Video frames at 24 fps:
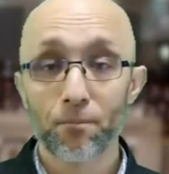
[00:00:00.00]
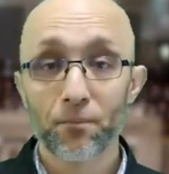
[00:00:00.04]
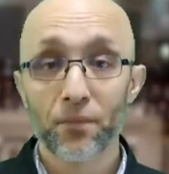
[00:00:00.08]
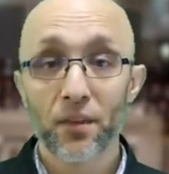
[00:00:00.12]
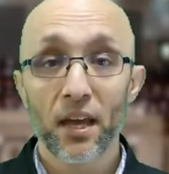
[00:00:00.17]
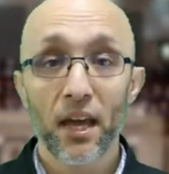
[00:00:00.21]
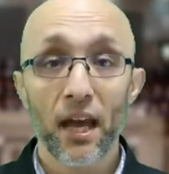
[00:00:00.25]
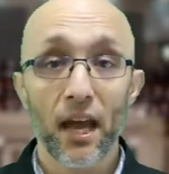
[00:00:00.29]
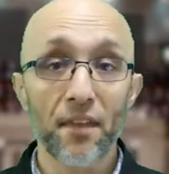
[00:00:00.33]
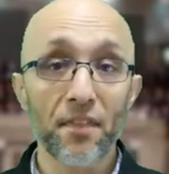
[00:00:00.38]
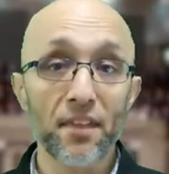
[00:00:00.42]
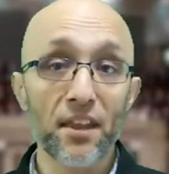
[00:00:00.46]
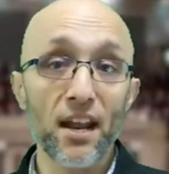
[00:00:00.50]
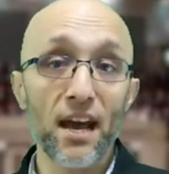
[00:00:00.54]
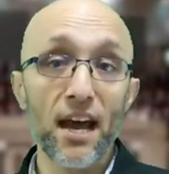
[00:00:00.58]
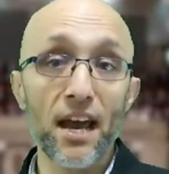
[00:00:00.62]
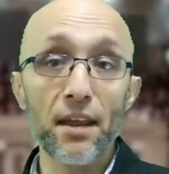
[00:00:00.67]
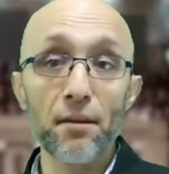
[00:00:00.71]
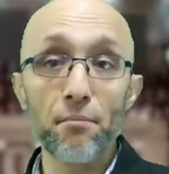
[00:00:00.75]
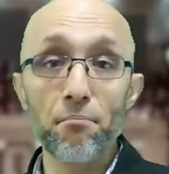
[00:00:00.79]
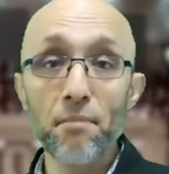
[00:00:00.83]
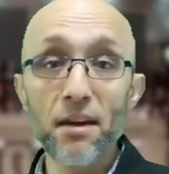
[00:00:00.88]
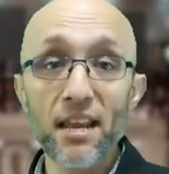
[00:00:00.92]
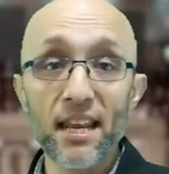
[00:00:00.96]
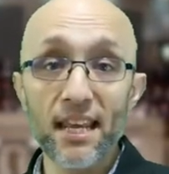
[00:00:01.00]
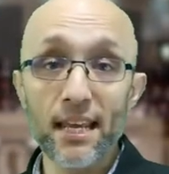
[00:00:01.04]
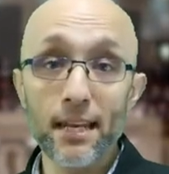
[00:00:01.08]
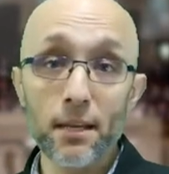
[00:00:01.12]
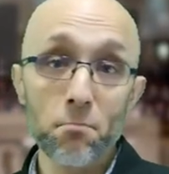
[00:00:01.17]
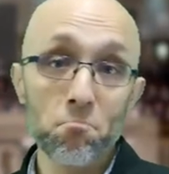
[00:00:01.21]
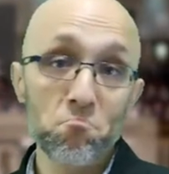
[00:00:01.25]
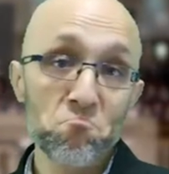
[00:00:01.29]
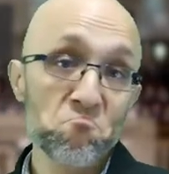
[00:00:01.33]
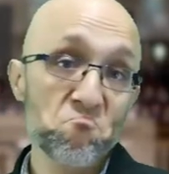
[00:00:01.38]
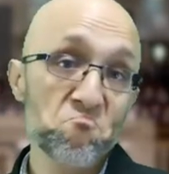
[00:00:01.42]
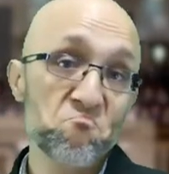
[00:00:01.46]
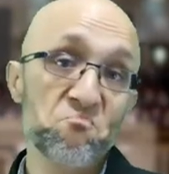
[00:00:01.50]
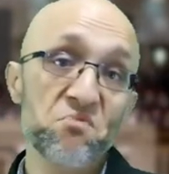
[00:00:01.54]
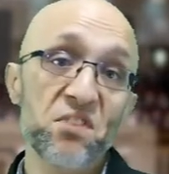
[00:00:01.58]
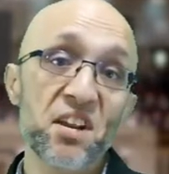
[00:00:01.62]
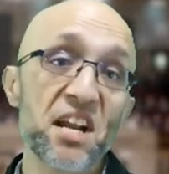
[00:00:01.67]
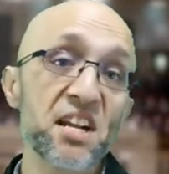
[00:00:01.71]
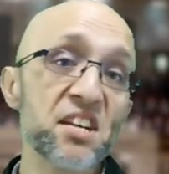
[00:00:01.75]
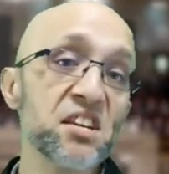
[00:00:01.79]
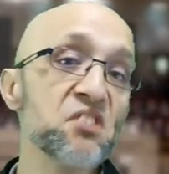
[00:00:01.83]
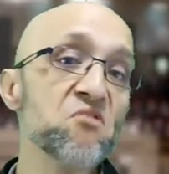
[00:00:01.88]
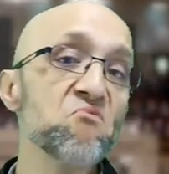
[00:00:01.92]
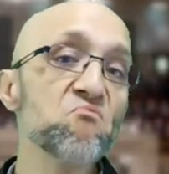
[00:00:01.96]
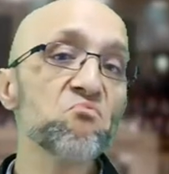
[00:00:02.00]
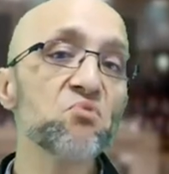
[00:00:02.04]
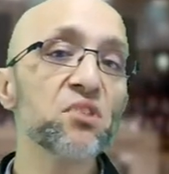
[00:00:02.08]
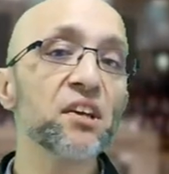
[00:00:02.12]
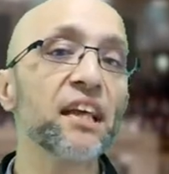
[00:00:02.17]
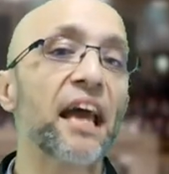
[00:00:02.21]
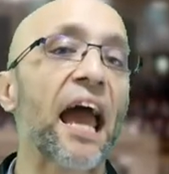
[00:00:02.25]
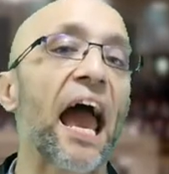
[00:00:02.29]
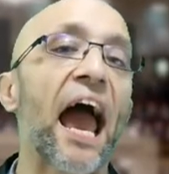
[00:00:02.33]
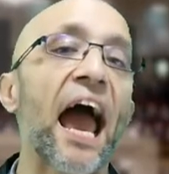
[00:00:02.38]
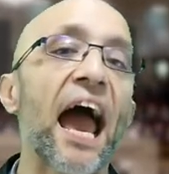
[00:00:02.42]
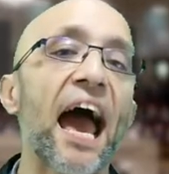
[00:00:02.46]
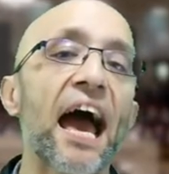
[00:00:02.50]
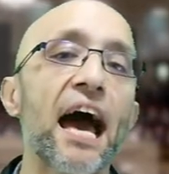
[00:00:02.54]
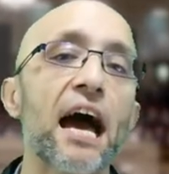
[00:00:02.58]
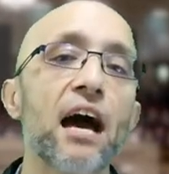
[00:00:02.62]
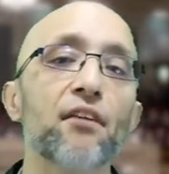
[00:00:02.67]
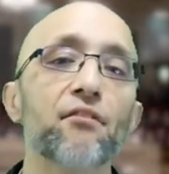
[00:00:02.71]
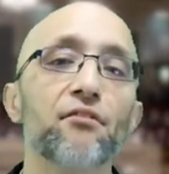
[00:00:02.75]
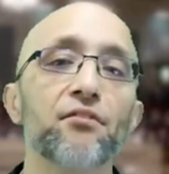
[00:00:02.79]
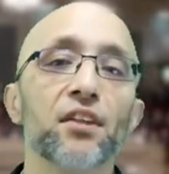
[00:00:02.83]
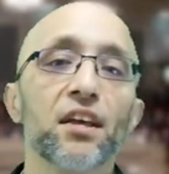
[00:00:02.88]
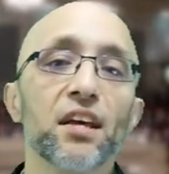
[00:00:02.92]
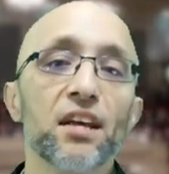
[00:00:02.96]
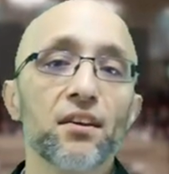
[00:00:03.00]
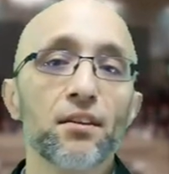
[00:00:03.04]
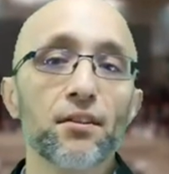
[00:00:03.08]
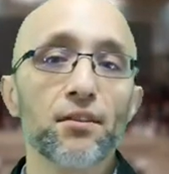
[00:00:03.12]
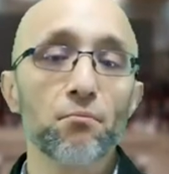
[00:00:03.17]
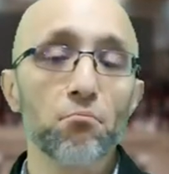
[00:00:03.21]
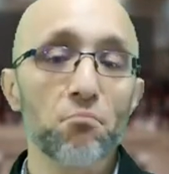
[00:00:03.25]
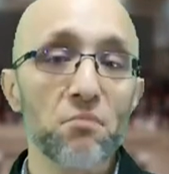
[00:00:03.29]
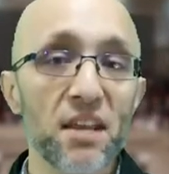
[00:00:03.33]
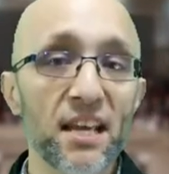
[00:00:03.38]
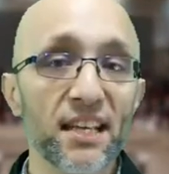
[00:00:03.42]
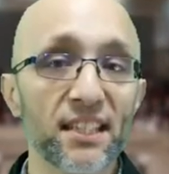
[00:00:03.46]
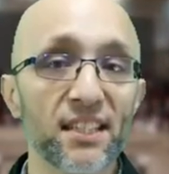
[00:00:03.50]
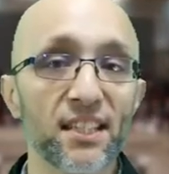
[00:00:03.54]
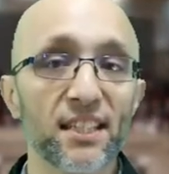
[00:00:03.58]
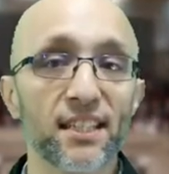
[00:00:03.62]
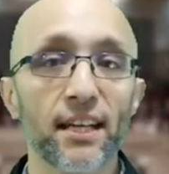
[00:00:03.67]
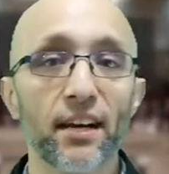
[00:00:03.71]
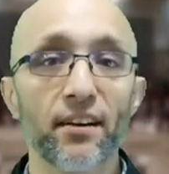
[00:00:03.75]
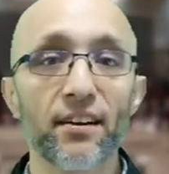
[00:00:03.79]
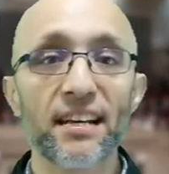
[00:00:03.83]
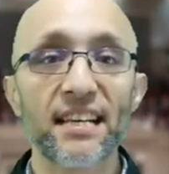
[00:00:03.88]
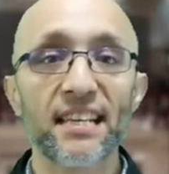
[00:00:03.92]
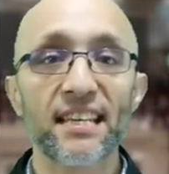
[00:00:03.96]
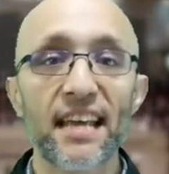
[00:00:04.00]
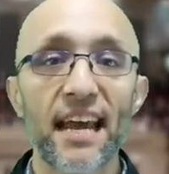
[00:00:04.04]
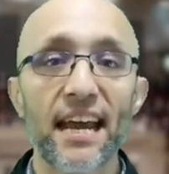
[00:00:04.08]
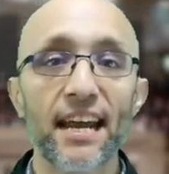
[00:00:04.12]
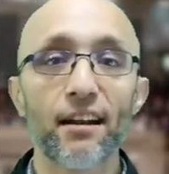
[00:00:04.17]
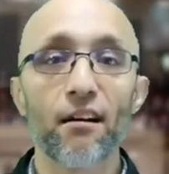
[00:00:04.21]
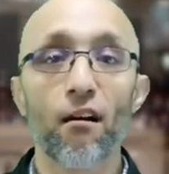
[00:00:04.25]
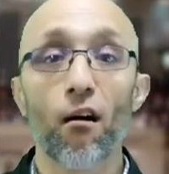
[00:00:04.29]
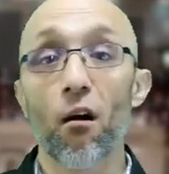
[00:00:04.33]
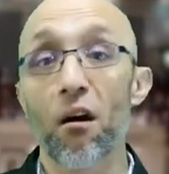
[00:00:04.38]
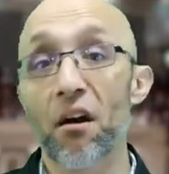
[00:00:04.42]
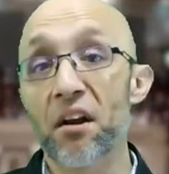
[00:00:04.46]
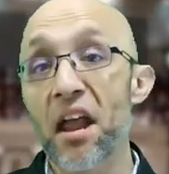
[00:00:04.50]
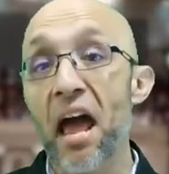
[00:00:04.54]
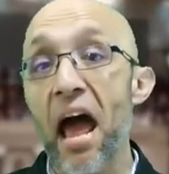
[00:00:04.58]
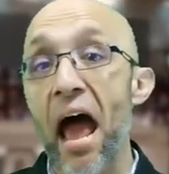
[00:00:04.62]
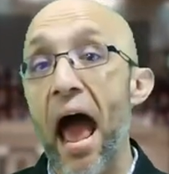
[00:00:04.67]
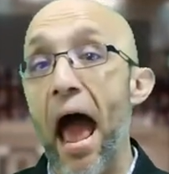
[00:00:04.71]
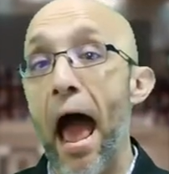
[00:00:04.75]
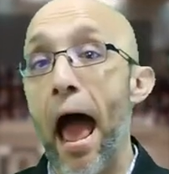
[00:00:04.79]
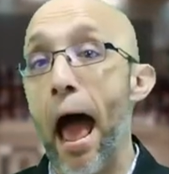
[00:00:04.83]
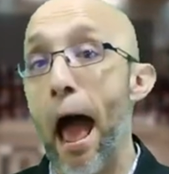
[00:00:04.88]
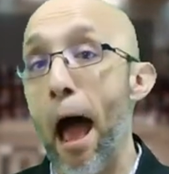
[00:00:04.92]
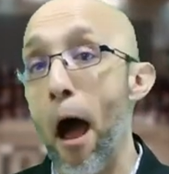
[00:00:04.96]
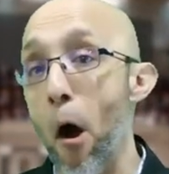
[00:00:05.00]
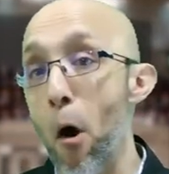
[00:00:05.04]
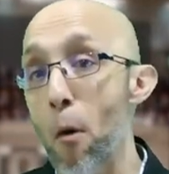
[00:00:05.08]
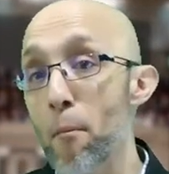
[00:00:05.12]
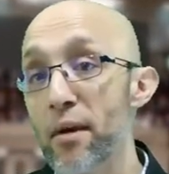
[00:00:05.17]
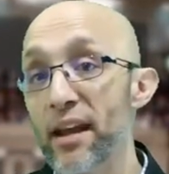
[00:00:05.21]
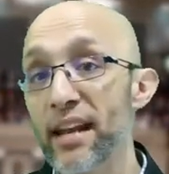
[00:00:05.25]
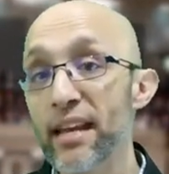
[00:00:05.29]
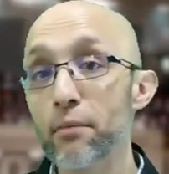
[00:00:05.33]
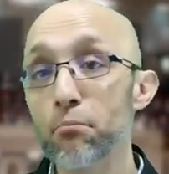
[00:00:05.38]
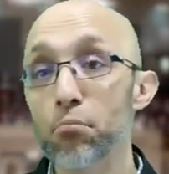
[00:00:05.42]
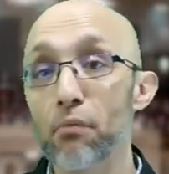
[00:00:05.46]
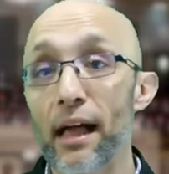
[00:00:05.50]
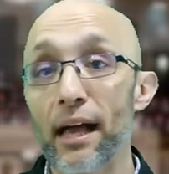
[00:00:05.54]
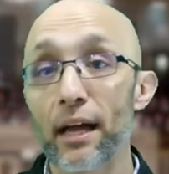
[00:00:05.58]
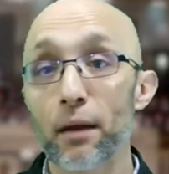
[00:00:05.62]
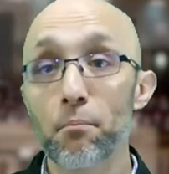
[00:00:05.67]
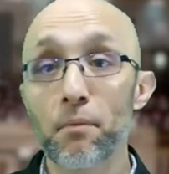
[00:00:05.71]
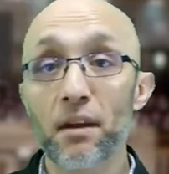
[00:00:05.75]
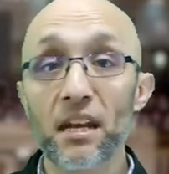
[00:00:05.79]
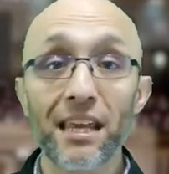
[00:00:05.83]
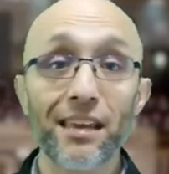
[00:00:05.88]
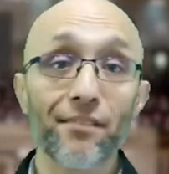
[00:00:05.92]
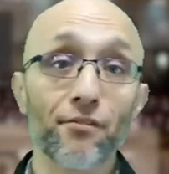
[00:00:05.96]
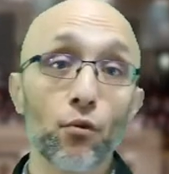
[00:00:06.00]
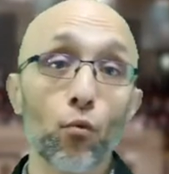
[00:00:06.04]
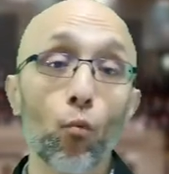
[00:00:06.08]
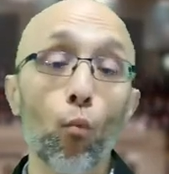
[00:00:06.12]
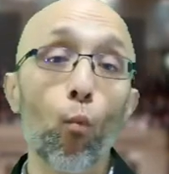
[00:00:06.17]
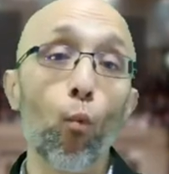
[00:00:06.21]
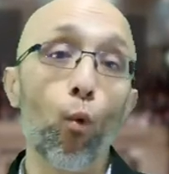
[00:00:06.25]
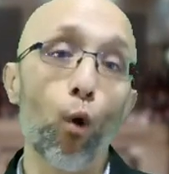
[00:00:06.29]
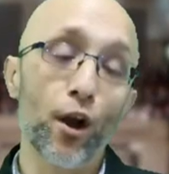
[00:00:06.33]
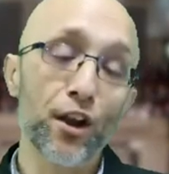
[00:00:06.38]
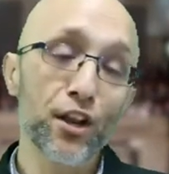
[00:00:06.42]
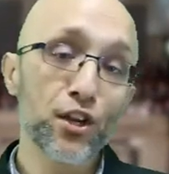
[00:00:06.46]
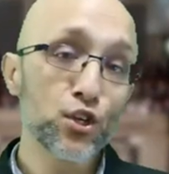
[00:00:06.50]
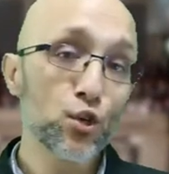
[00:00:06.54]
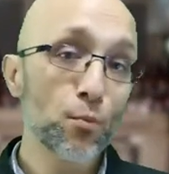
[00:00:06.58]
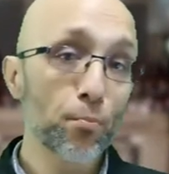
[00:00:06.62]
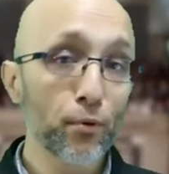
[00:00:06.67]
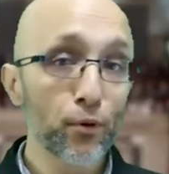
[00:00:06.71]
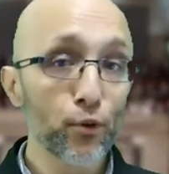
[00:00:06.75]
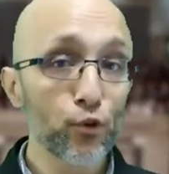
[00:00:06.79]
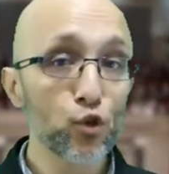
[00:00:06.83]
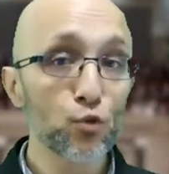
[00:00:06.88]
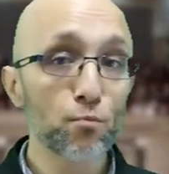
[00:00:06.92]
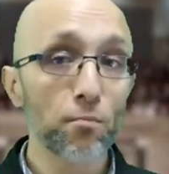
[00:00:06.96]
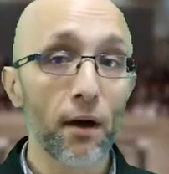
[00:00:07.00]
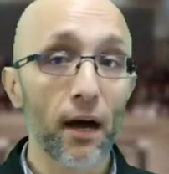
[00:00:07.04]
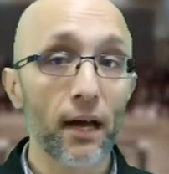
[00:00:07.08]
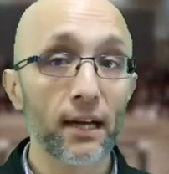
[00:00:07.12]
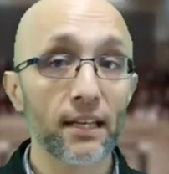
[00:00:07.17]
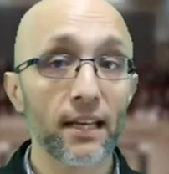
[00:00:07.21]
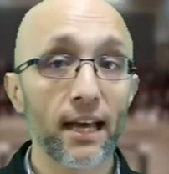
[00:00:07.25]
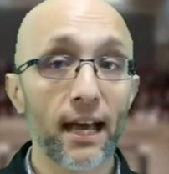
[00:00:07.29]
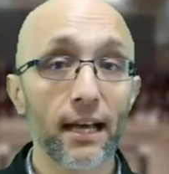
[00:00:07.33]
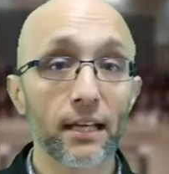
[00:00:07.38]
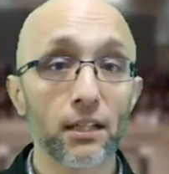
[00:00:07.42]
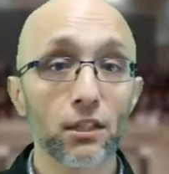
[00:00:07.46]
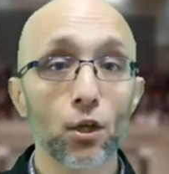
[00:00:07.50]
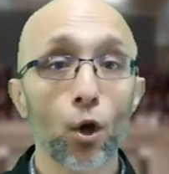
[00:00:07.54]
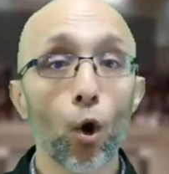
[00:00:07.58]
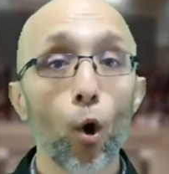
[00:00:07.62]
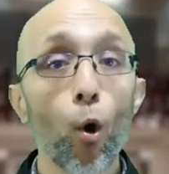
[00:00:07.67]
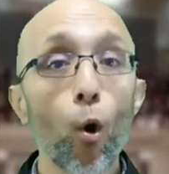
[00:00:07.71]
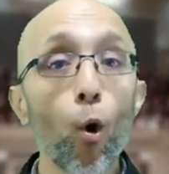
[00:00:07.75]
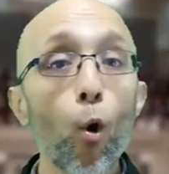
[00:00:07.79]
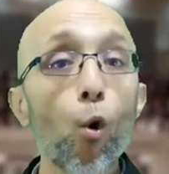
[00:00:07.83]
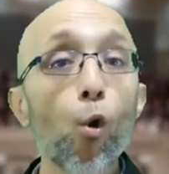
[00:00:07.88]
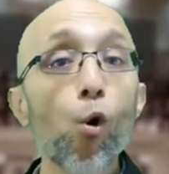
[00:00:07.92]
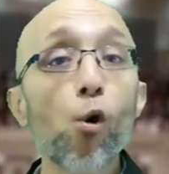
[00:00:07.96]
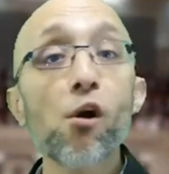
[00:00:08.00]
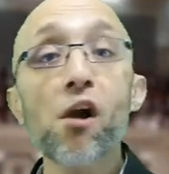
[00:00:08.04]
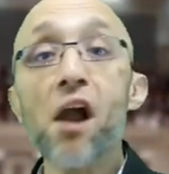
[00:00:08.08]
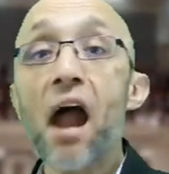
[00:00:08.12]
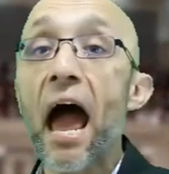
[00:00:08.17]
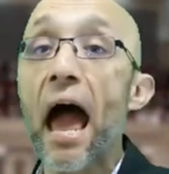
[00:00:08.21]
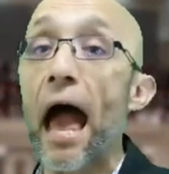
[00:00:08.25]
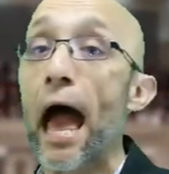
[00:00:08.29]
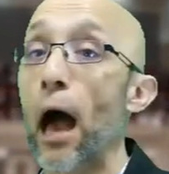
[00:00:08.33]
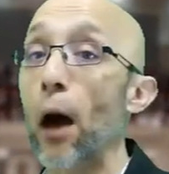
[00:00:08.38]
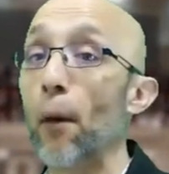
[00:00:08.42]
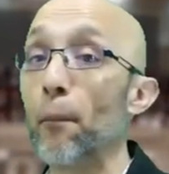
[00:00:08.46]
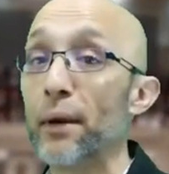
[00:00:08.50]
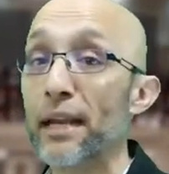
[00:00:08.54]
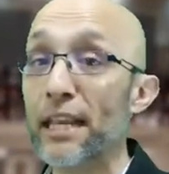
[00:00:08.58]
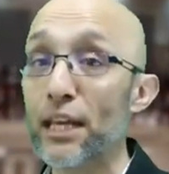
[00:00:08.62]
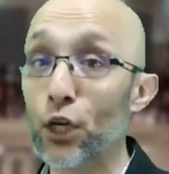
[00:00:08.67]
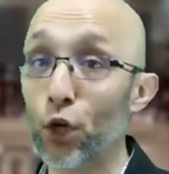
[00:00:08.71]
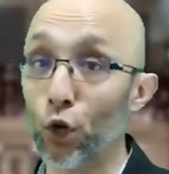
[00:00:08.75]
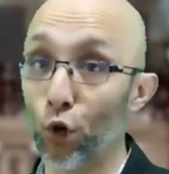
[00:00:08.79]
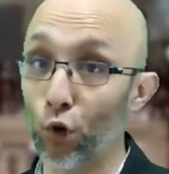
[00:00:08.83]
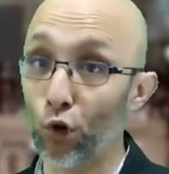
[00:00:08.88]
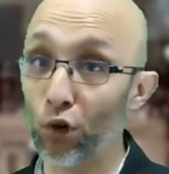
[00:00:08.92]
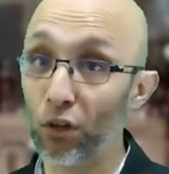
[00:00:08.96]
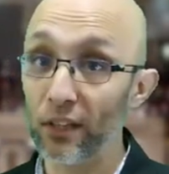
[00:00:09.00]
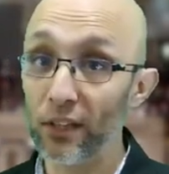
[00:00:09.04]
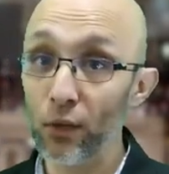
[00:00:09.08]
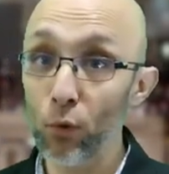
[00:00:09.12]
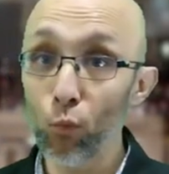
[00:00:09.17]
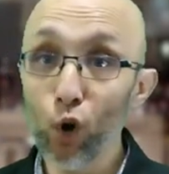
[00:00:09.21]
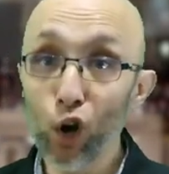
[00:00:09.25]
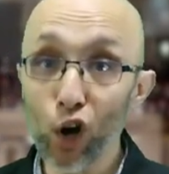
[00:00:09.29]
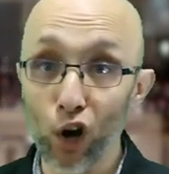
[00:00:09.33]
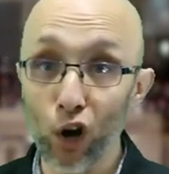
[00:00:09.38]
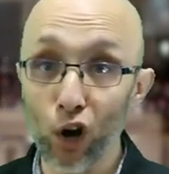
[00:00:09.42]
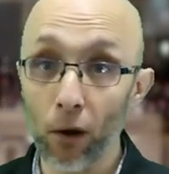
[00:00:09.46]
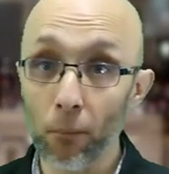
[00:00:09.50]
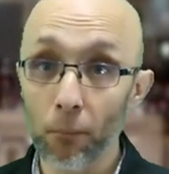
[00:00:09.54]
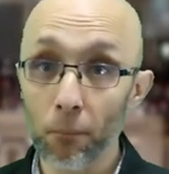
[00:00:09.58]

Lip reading: and then I admitted that I didn't really have necessary data on how many black men even wanted to produce podcasts or how many currently were.